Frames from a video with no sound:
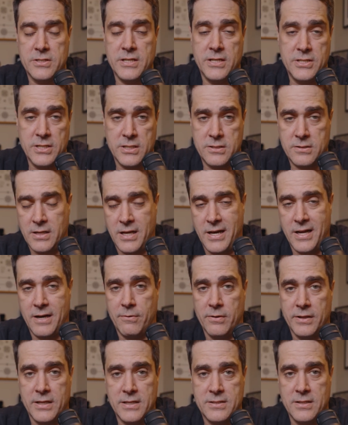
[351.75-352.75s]
I just kind of
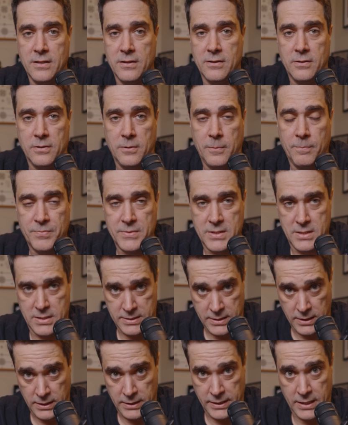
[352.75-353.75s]
released a little
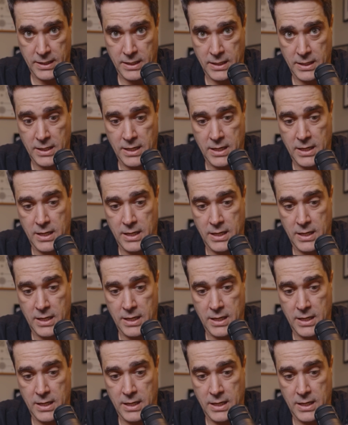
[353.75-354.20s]
silly